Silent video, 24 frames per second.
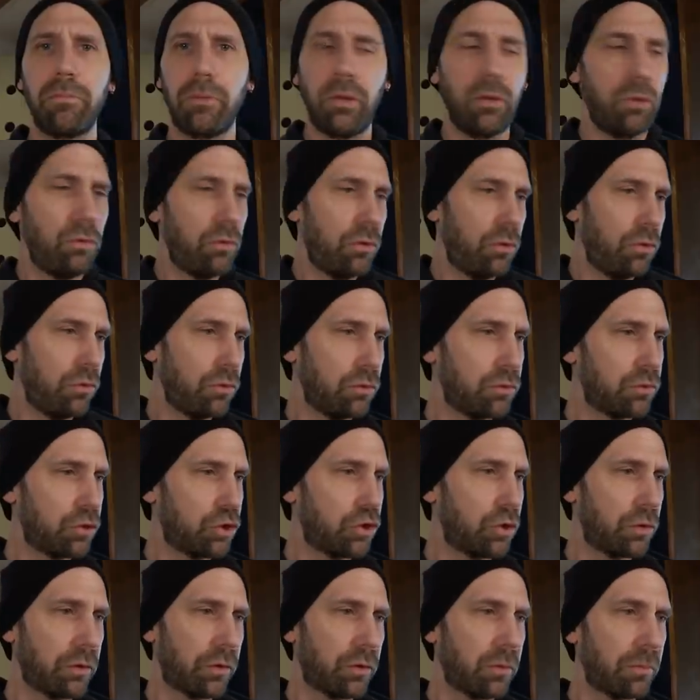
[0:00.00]
You
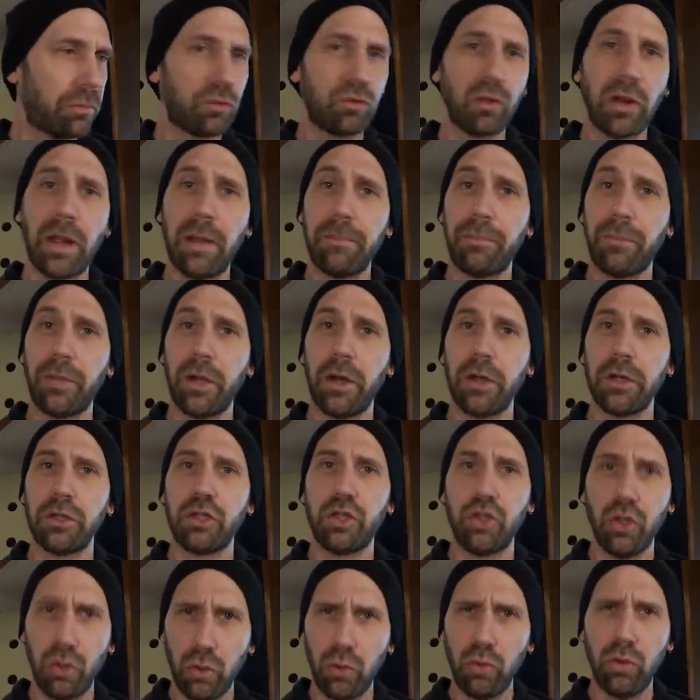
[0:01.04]
should subscribe there
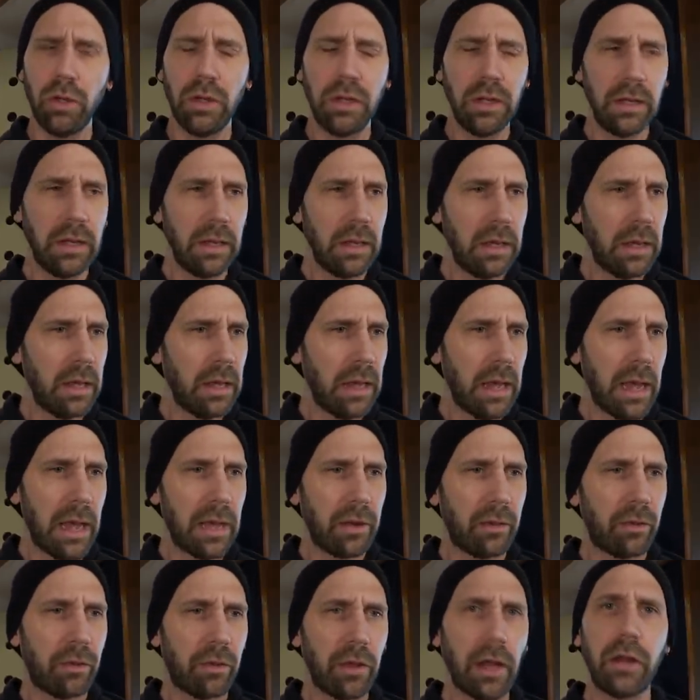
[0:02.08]
too.
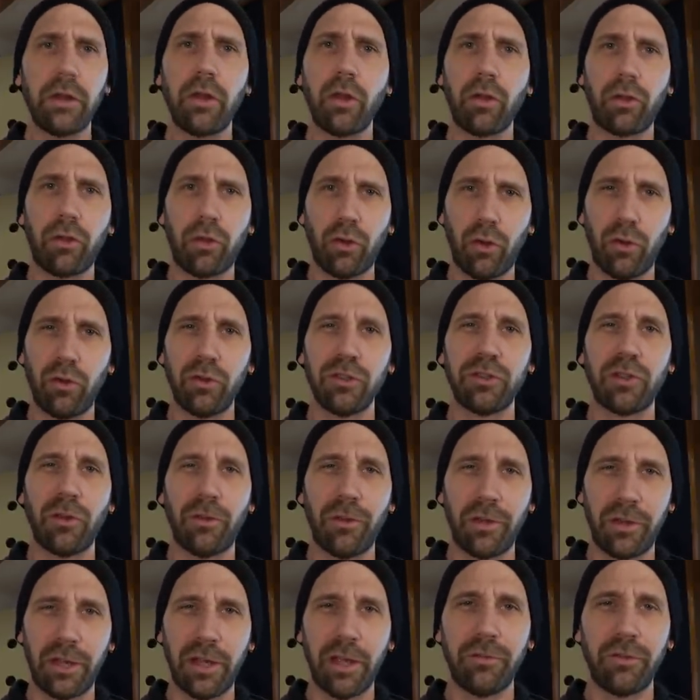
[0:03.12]
And sell your soul to
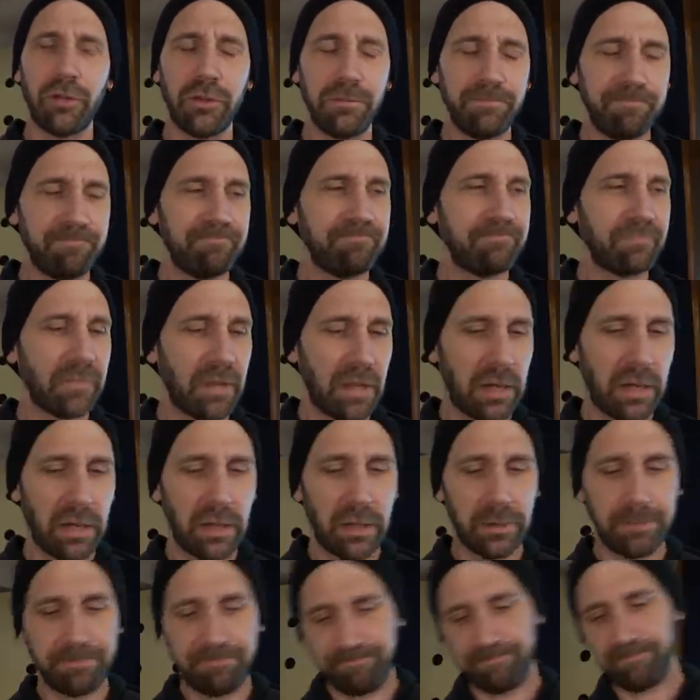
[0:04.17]
the devil.
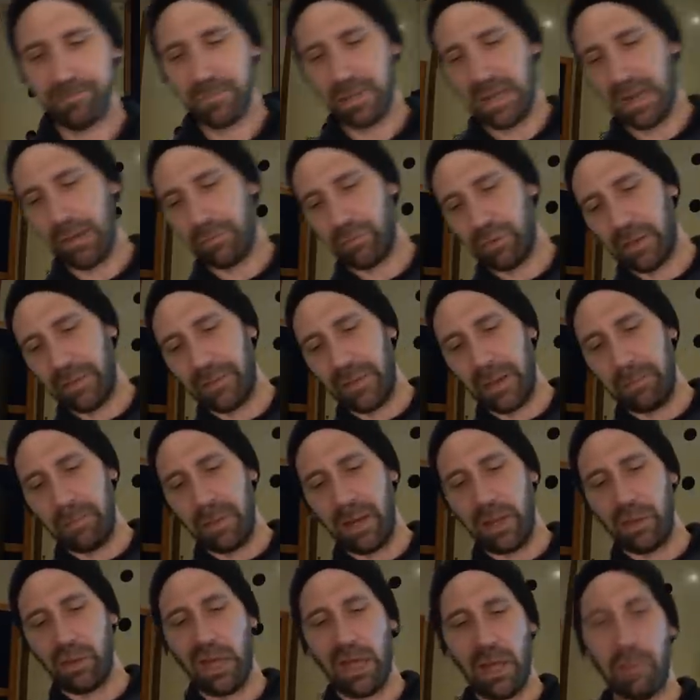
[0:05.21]
I've said that
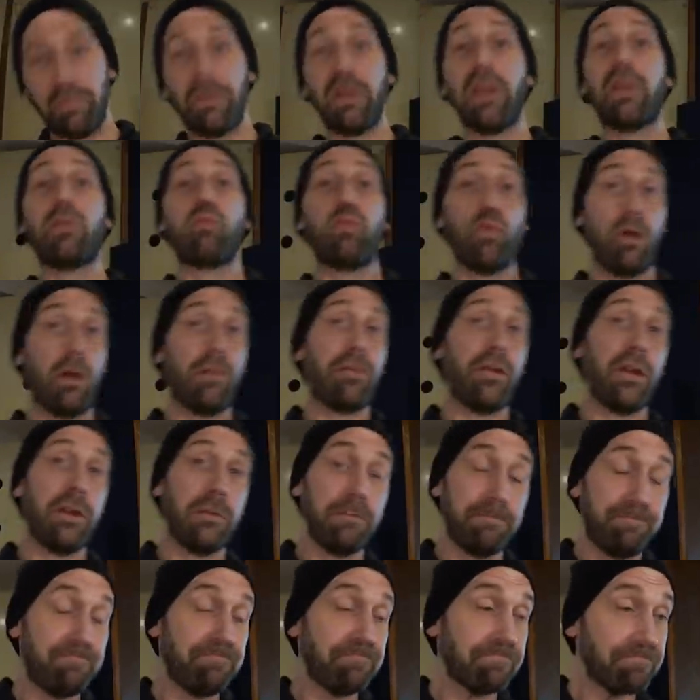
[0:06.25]
many times. It's worth it.
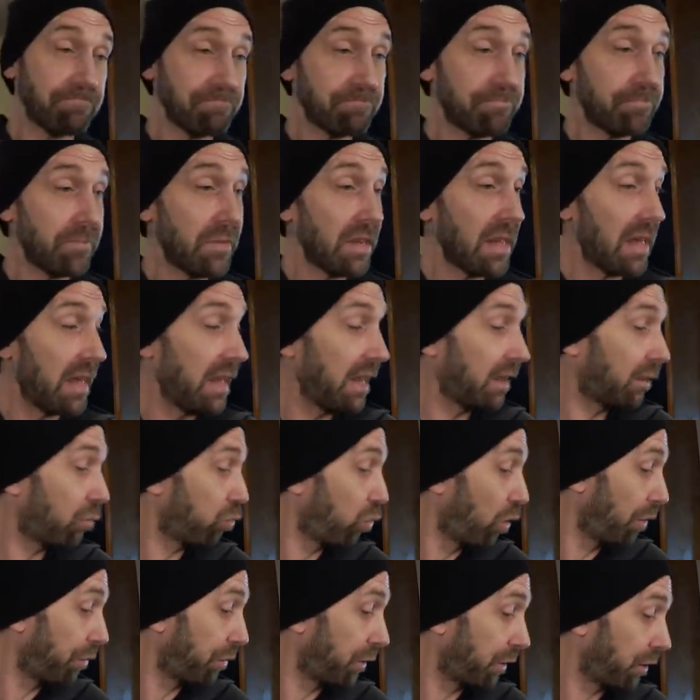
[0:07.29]
It's
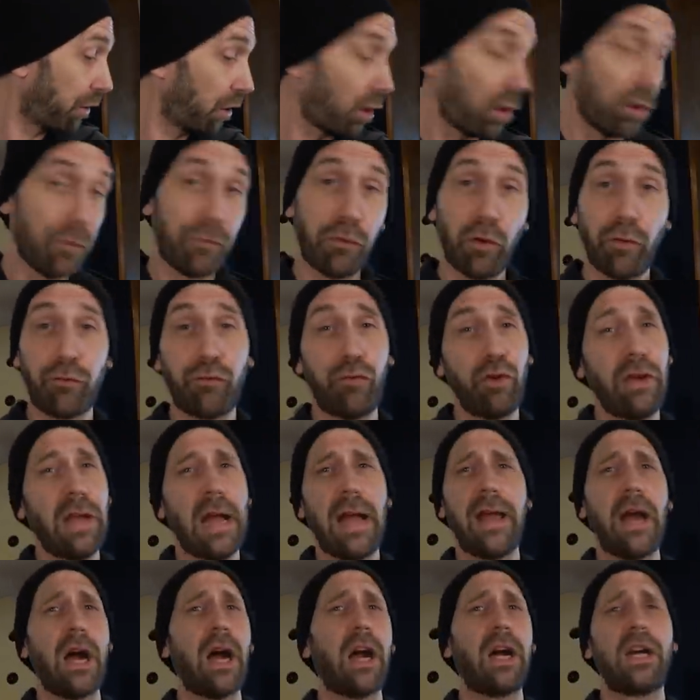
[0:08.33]
worth it, you know, for free
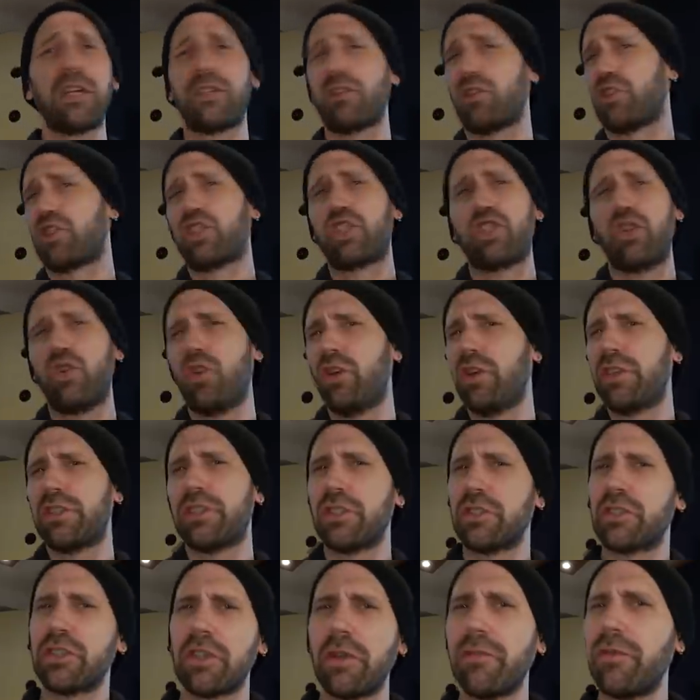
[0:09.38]
IRs or shirts
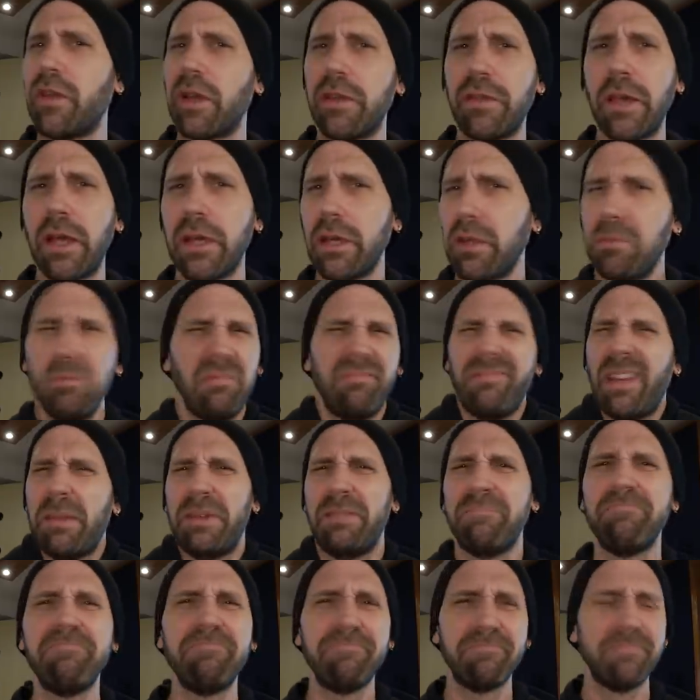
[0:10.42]
or stuff like that. Yeah, I
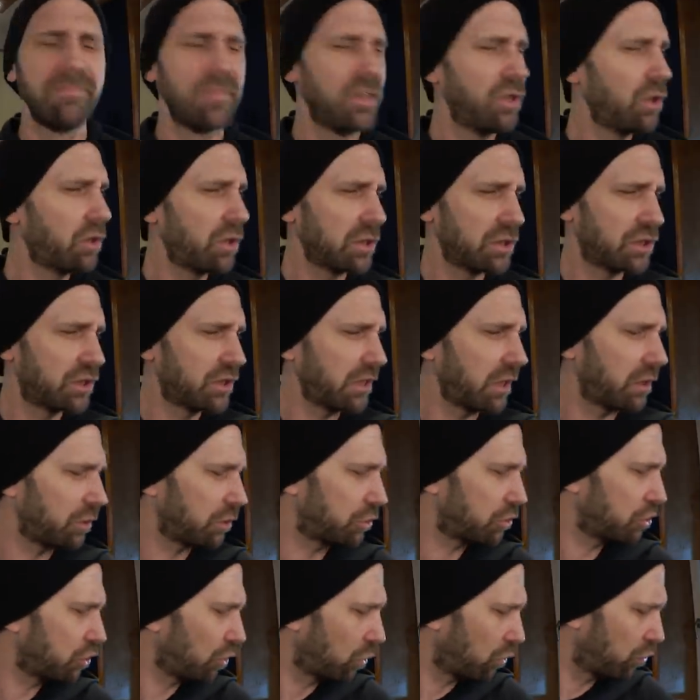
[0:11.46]
mean, you can sell
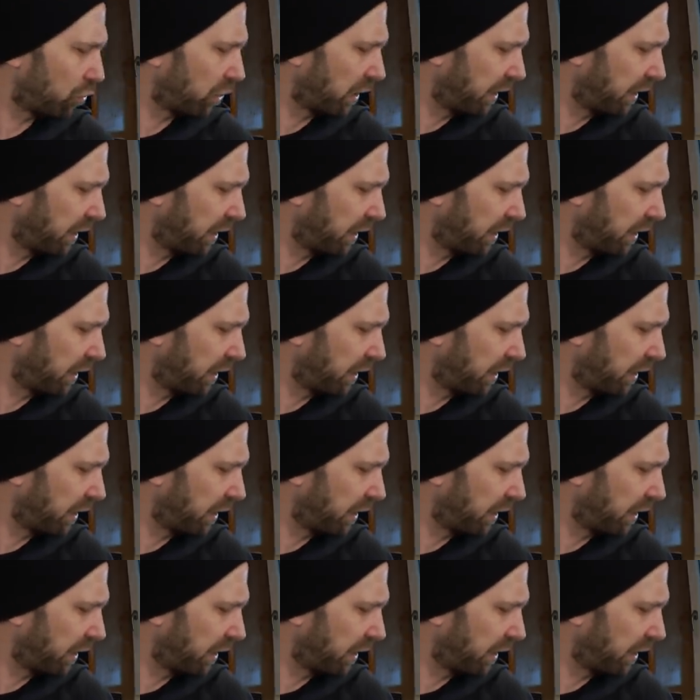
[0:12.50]
your soul,